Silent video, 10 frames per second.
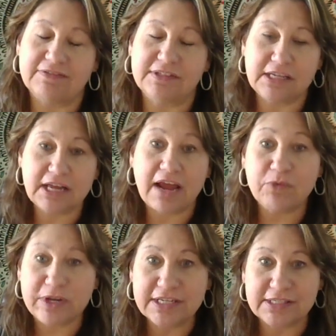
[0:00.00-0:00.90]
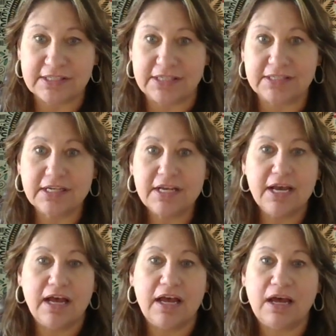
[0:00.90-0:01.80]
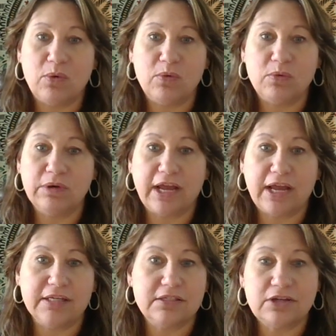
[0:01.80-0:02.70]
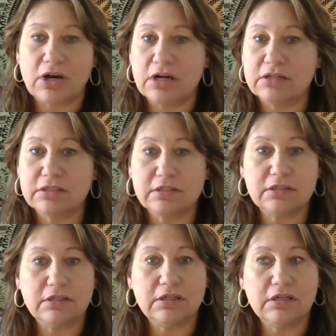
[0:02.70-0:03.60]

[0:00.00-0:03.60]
I've witnessed it. When I start,